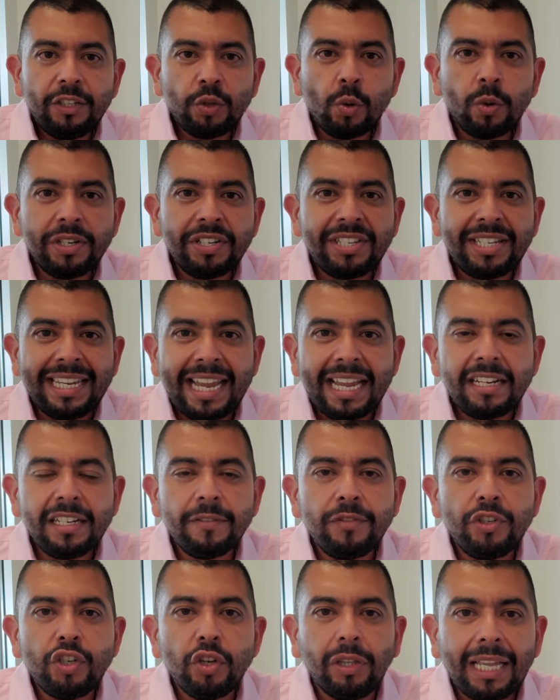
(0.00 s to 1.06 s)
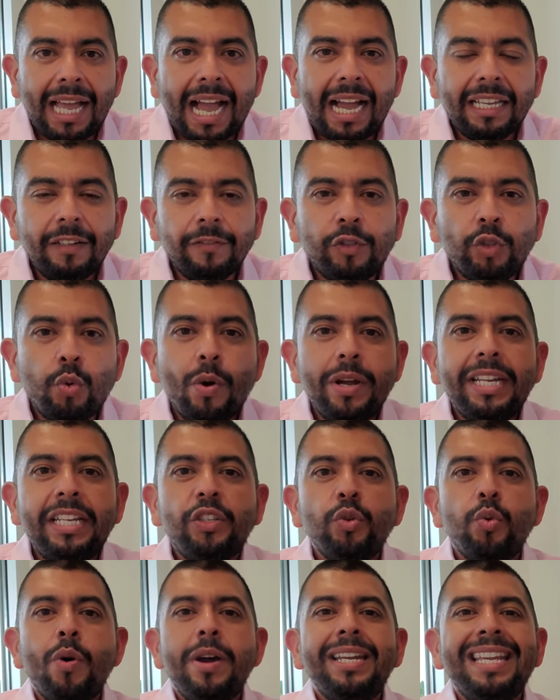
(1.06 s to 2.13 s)
towards the end of July of
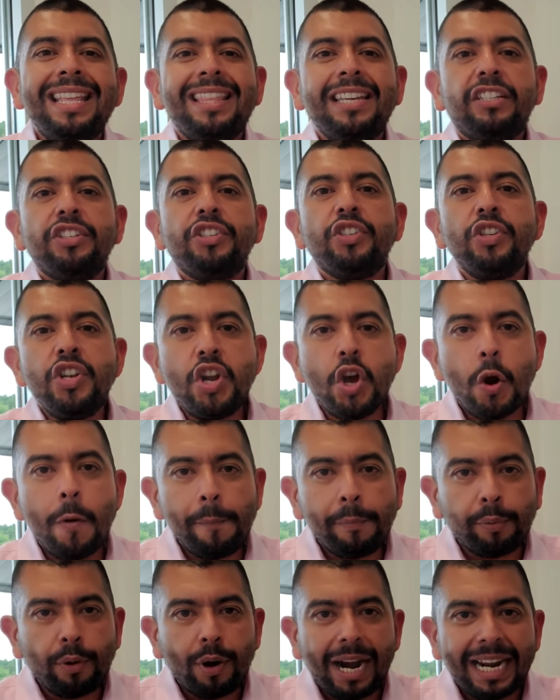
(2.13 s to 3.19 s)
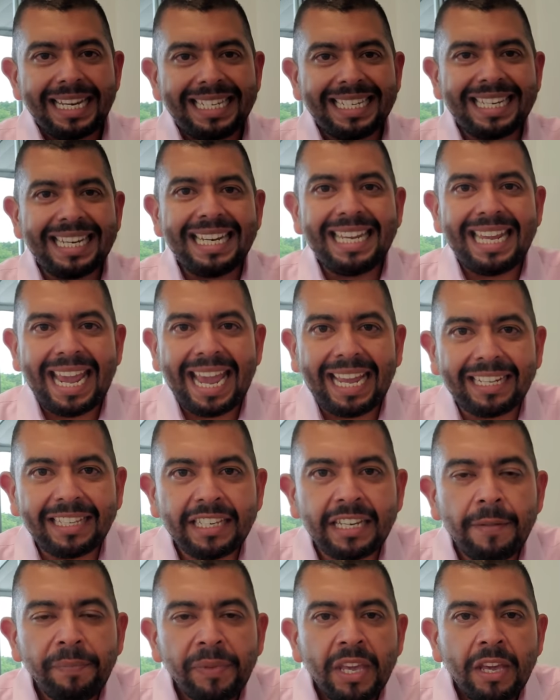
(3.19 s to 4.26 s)
2020, there's no pricing yet
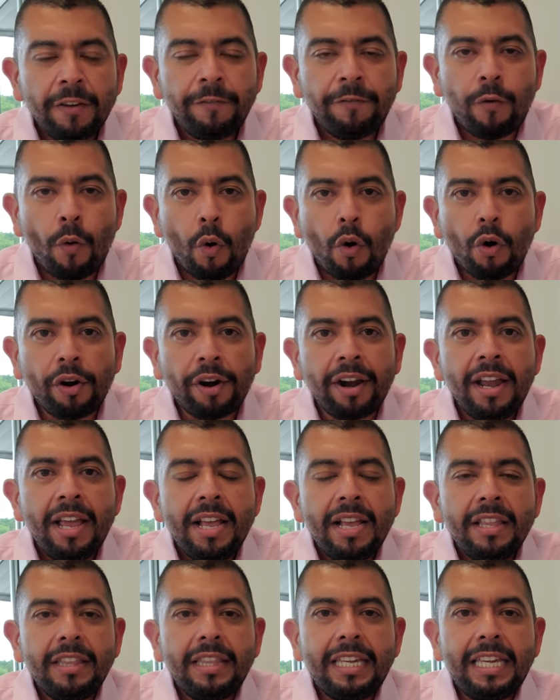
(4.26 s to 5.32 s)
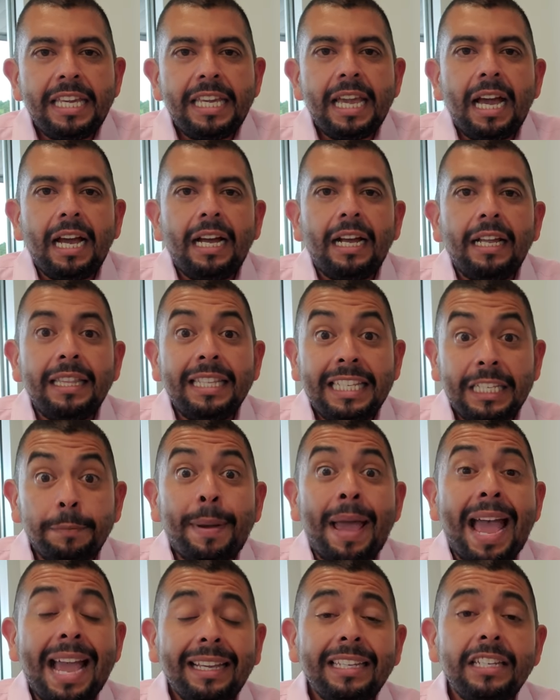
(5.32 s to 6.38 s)
for the these
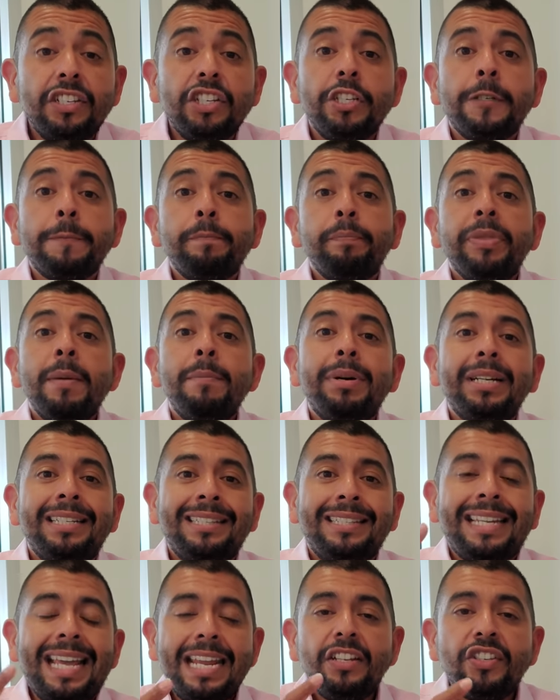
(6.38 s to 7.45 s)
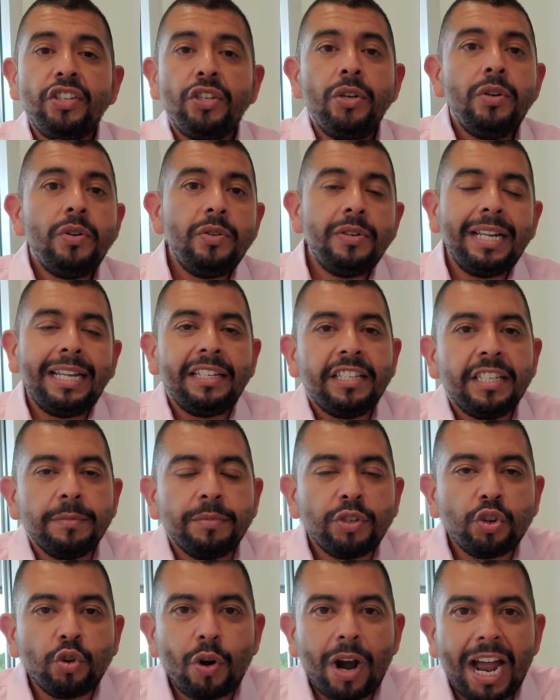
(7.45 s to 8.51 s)
packages, but stay tuned and
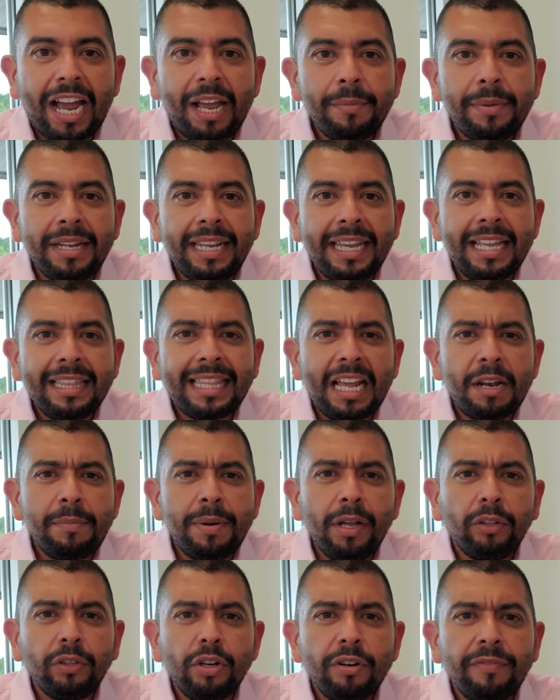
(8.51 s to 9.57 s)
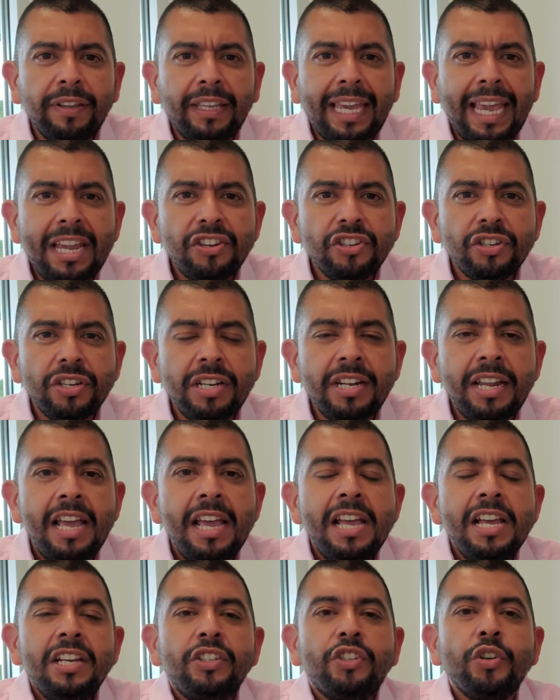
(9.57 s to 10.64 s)
subscribe and hit that bell notification
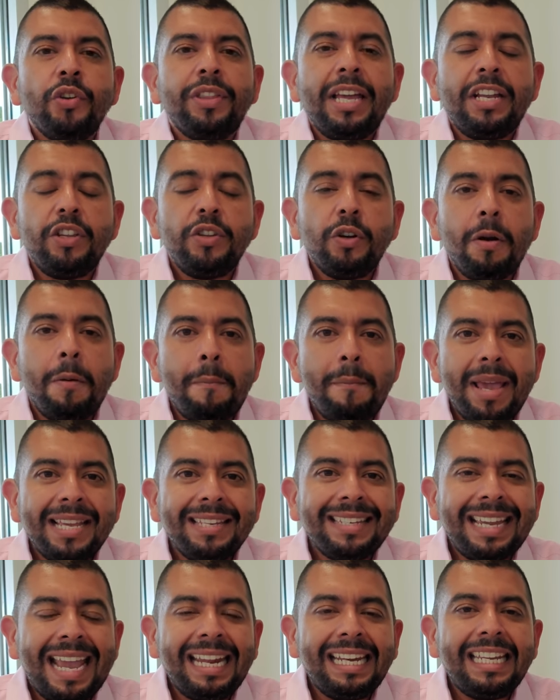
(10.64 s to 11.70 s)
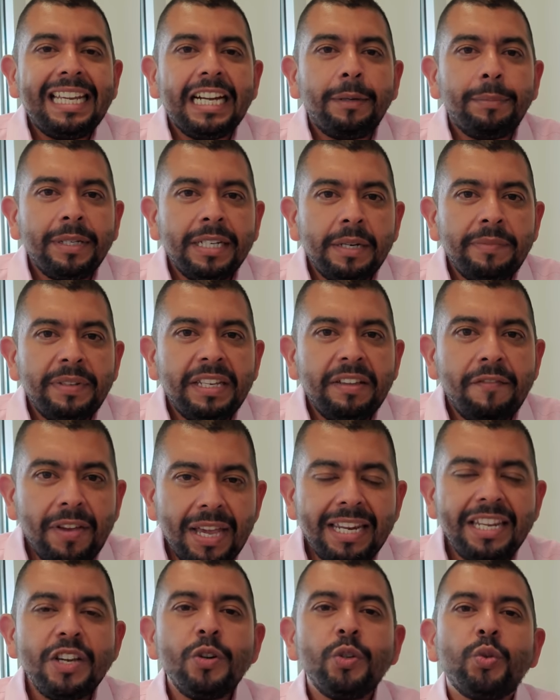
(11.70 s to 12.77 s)
so that you don't miss any upcoming
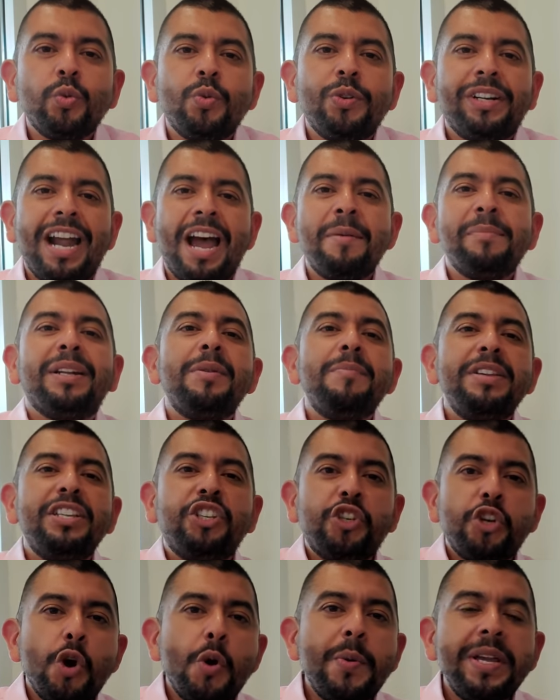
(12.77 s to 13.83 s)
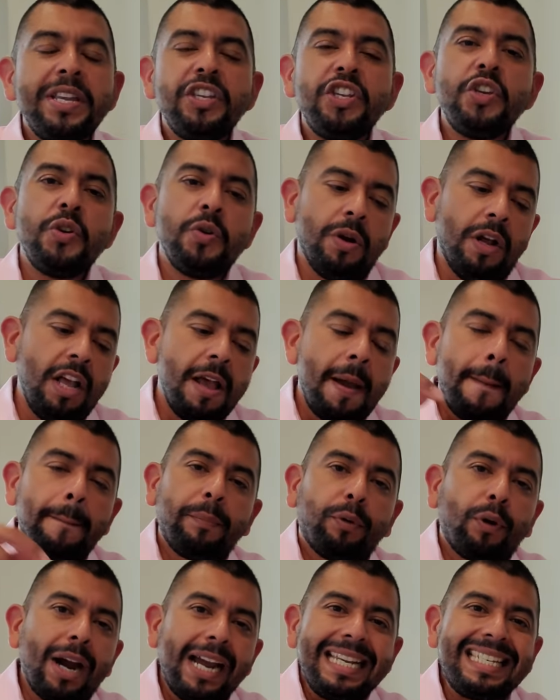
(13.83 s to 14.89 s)
videos where I'm gonna be showing you
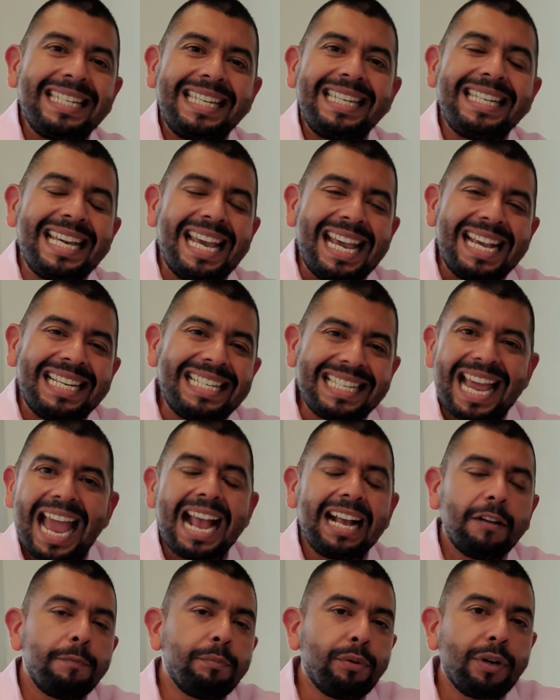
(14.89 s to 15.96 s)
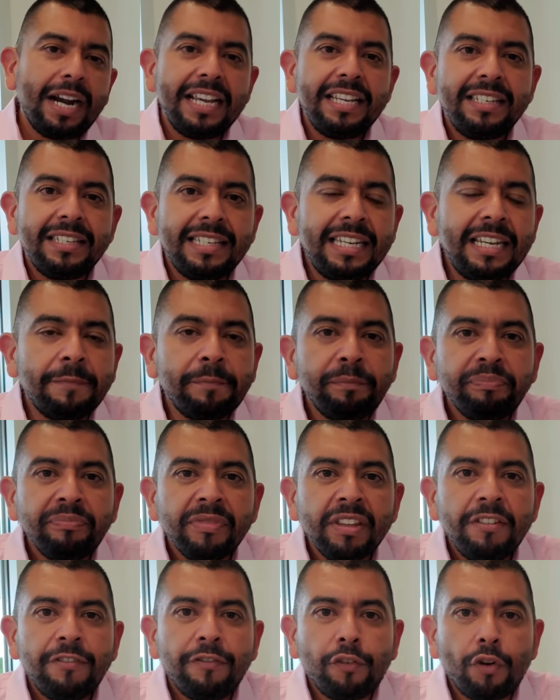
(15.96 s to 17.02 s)
pricing, exact pricing
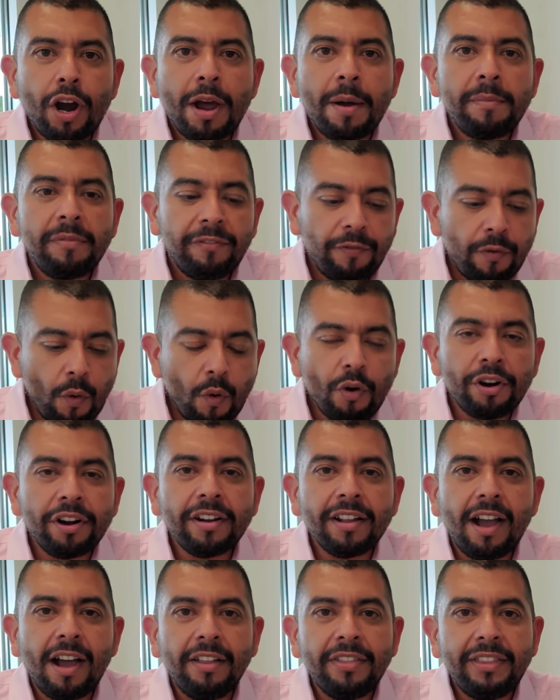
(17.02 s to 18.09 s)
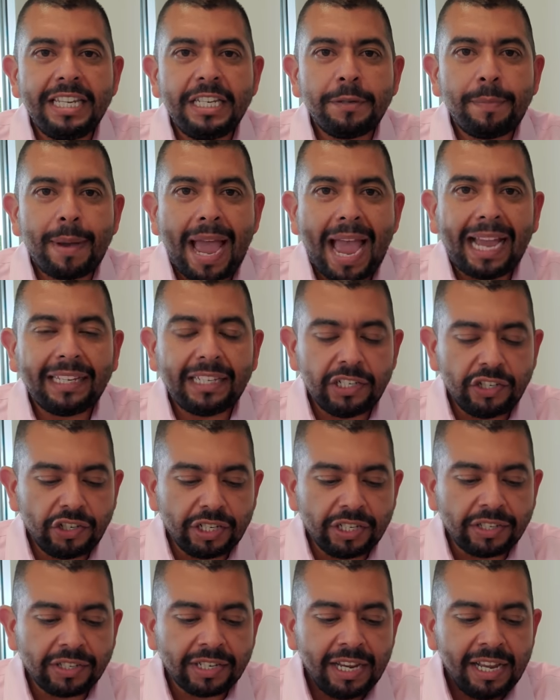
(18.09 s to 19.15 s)
from Ford on these
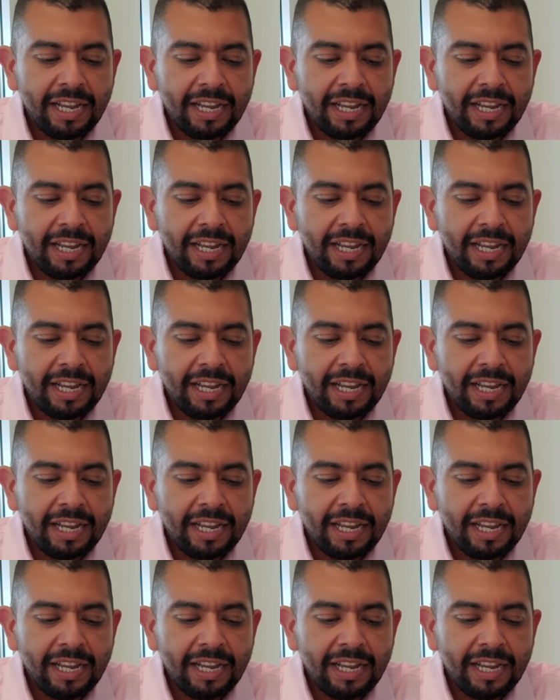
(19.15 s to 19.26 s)
packages.